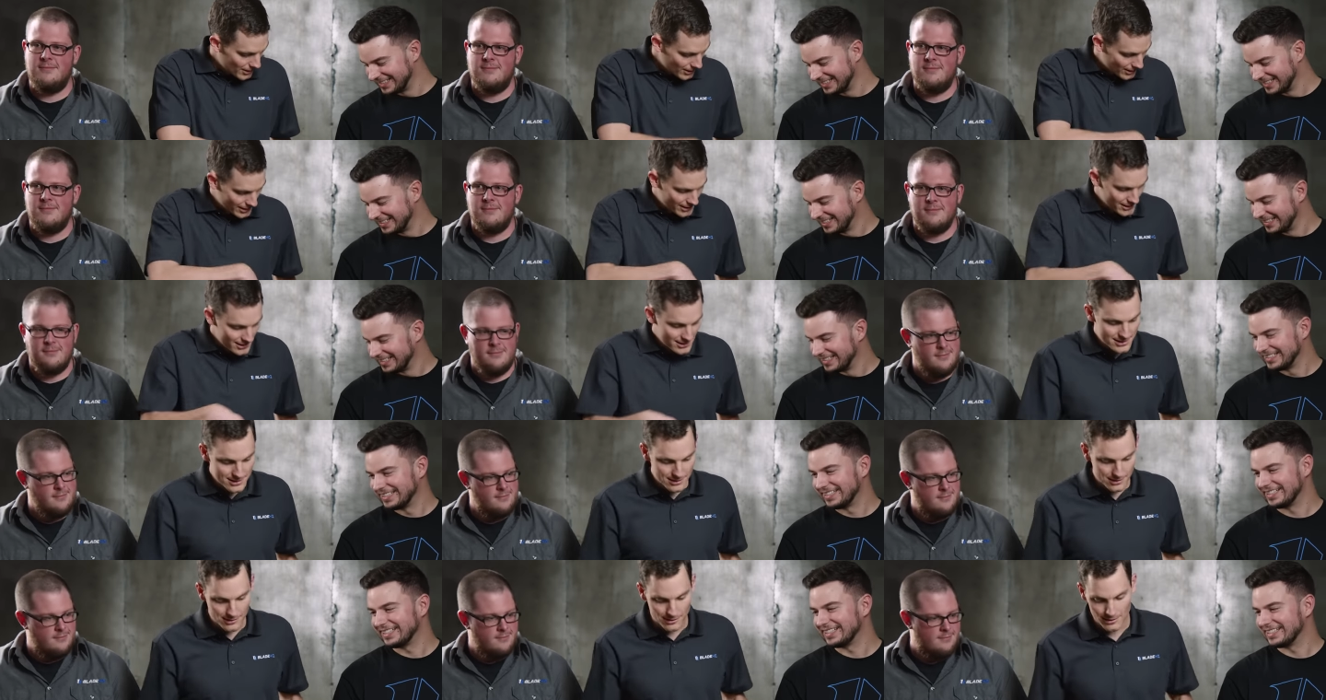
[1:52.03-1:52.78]
Speaker 1: Guardian. This is
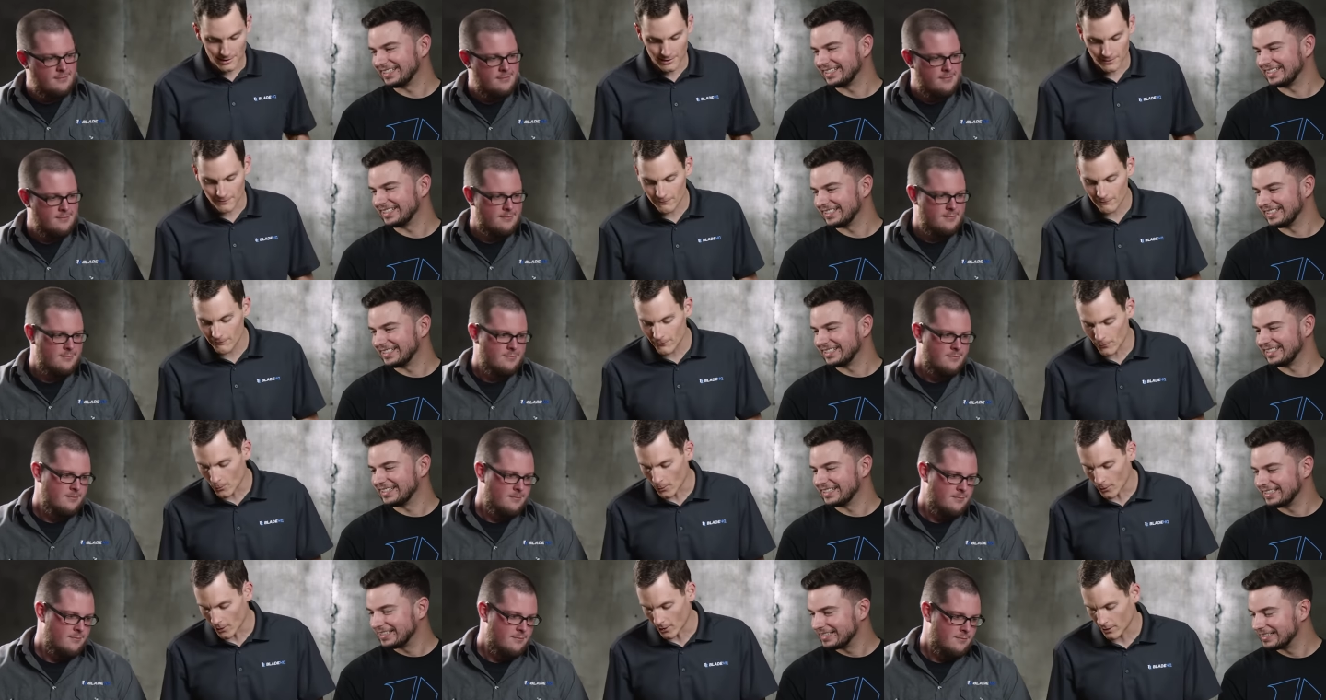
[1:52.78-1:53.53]
a Guardian
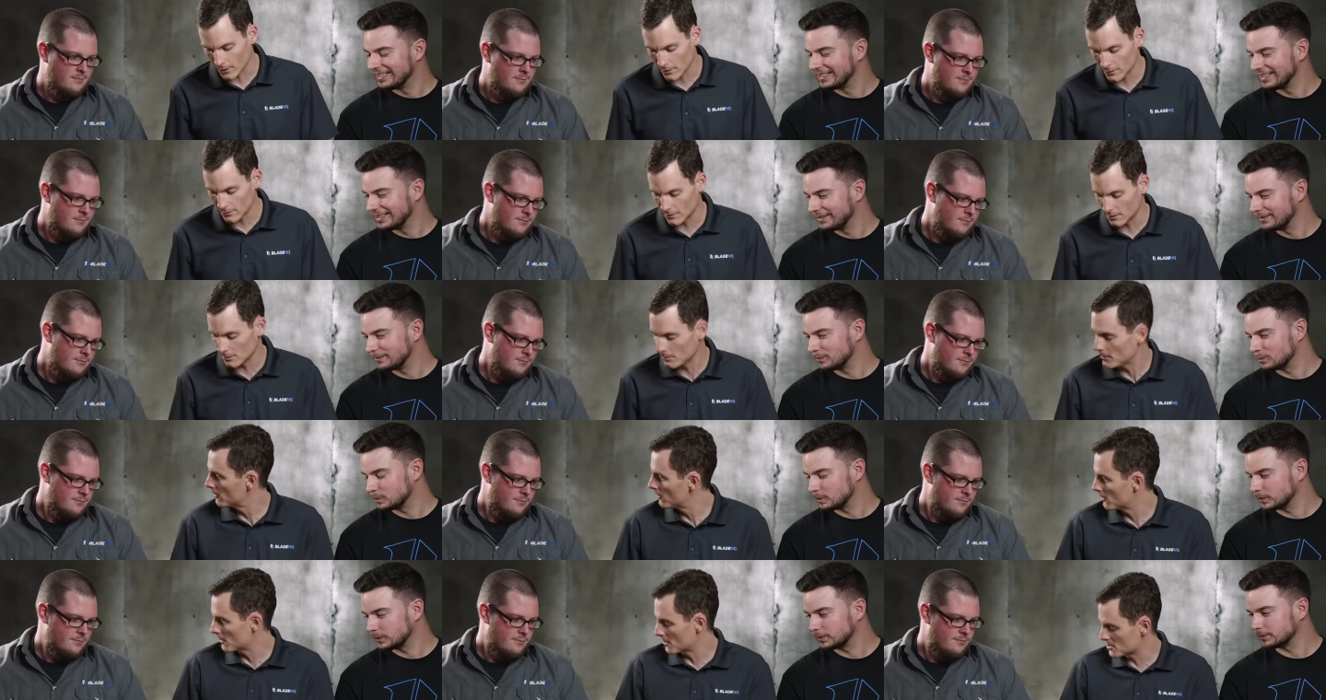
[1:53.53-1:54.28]
4, a little bit
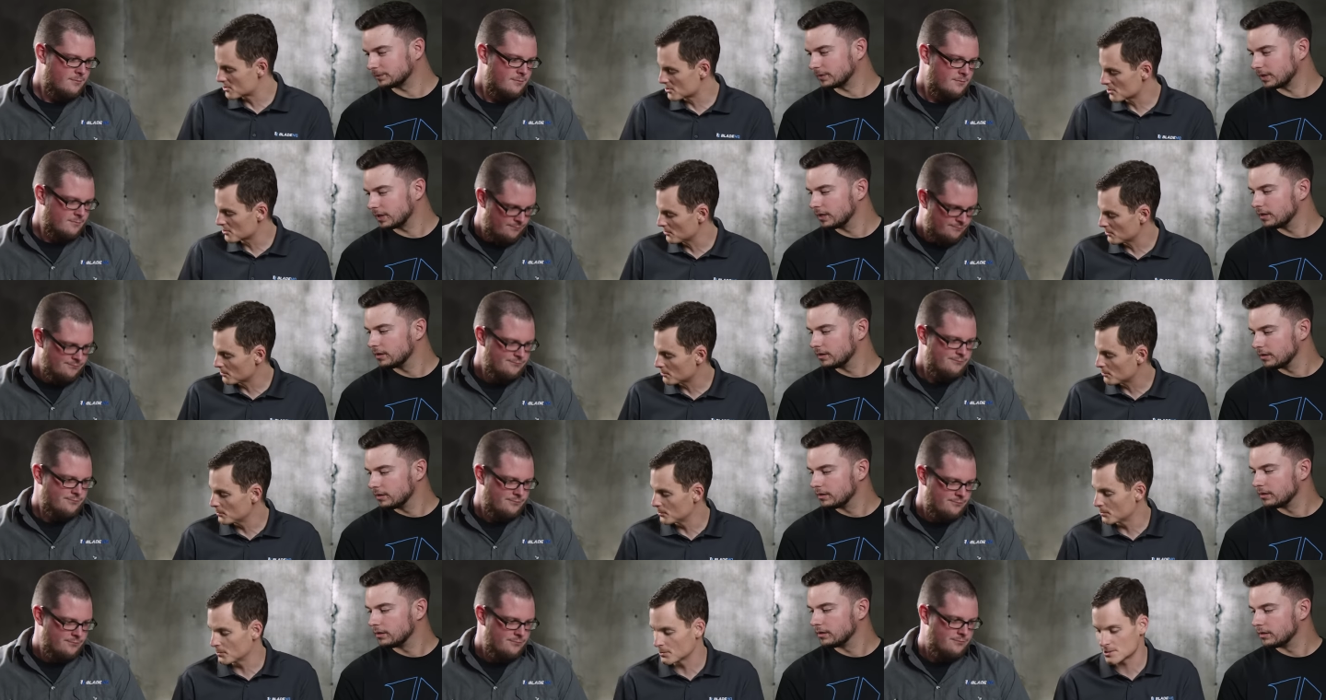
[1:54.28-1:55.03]
larger. You want to
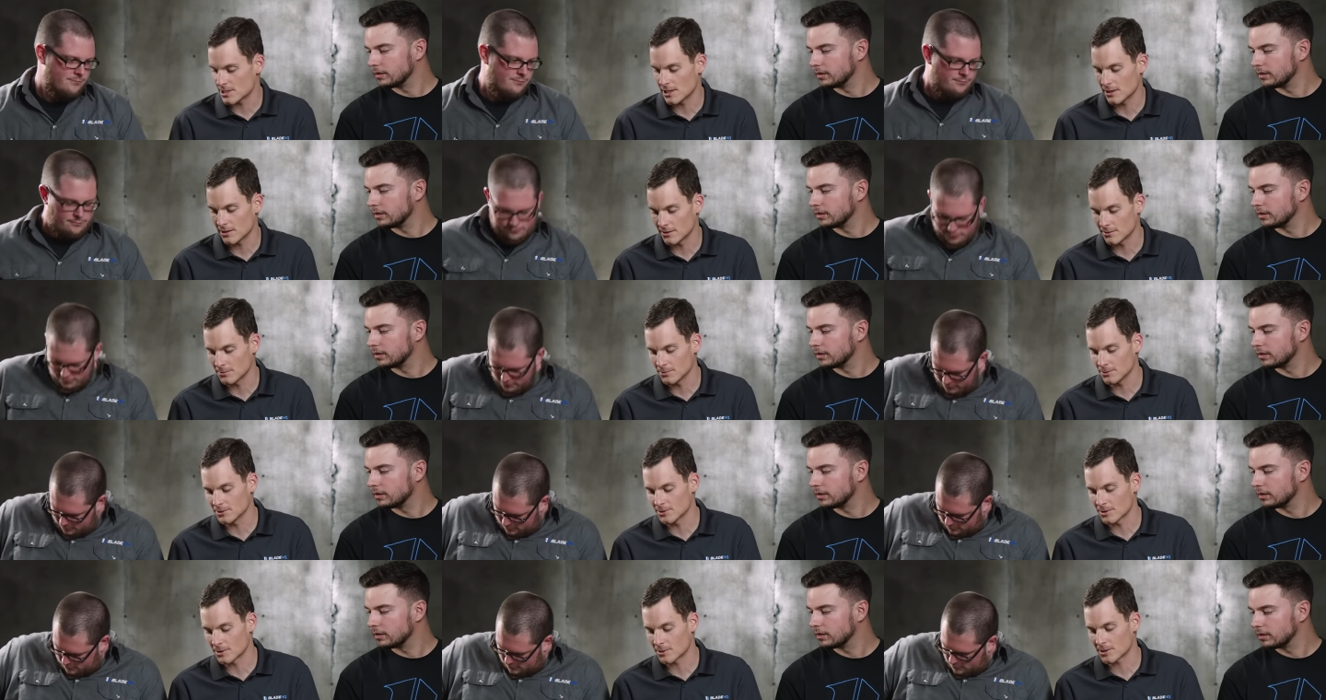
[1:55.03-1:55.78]
pull yours out, and we'll
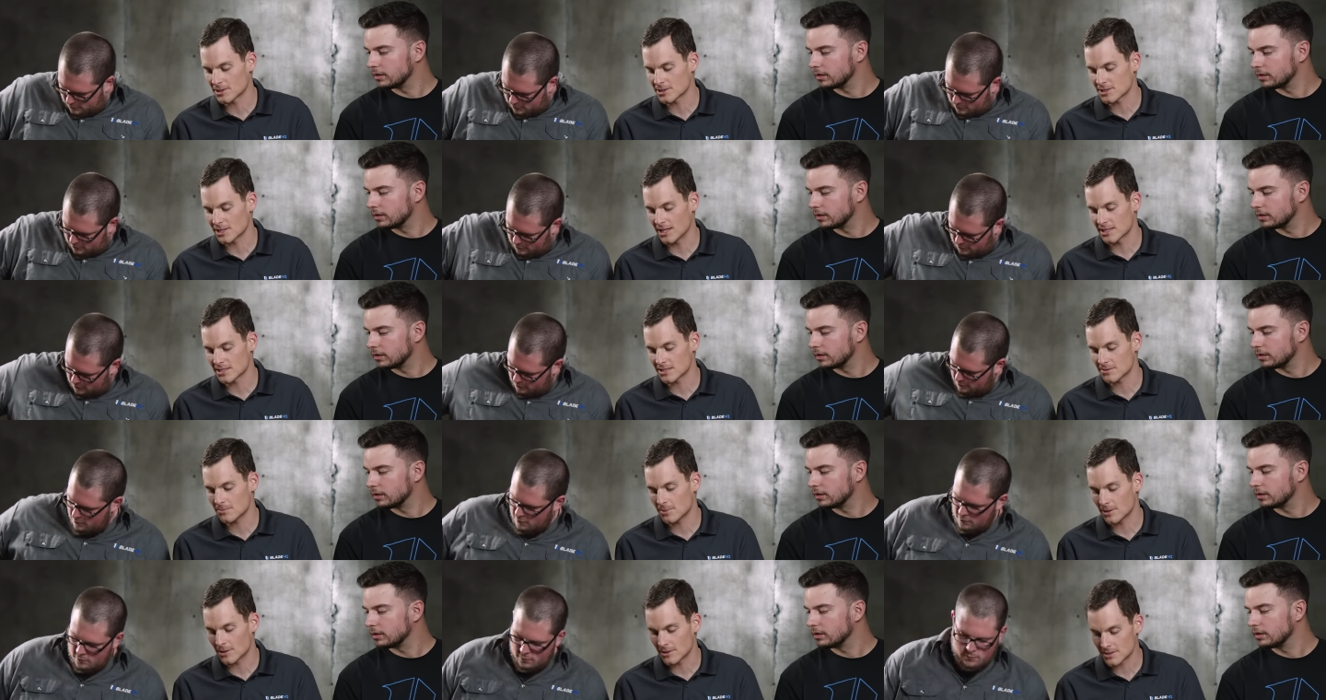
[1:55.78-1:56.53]
do a quick size
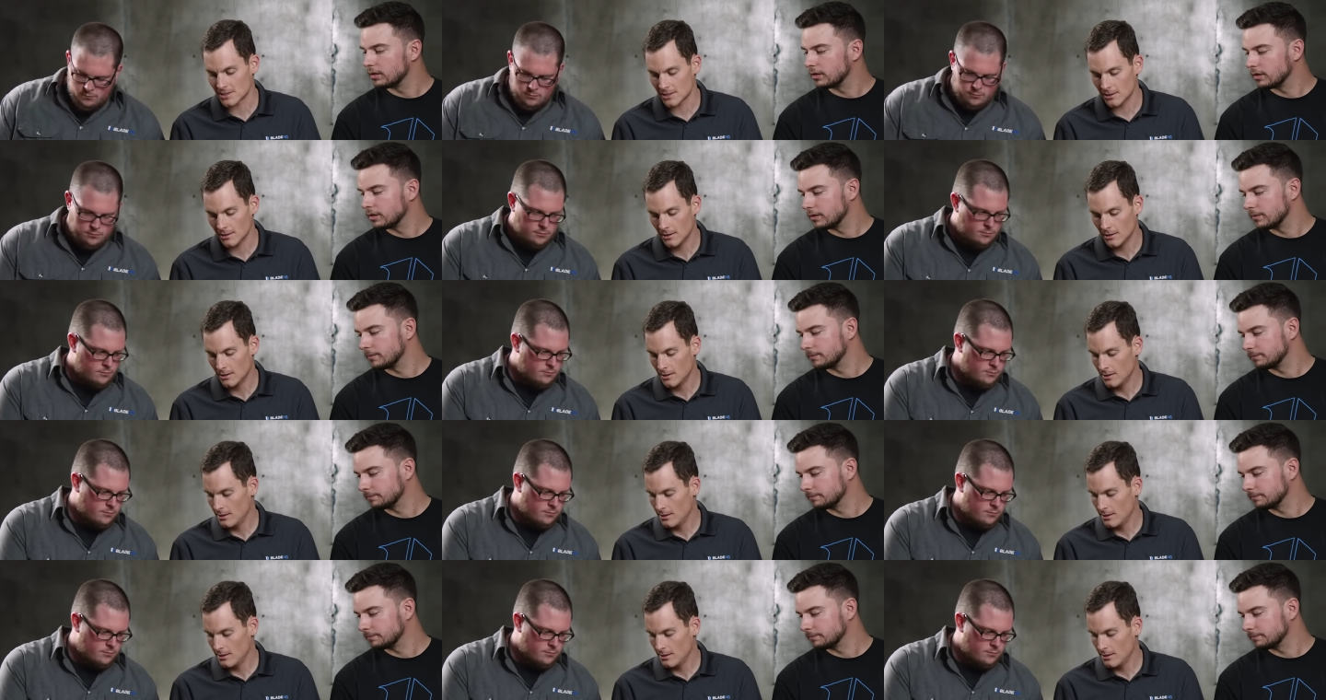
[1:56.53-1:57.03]
comparison.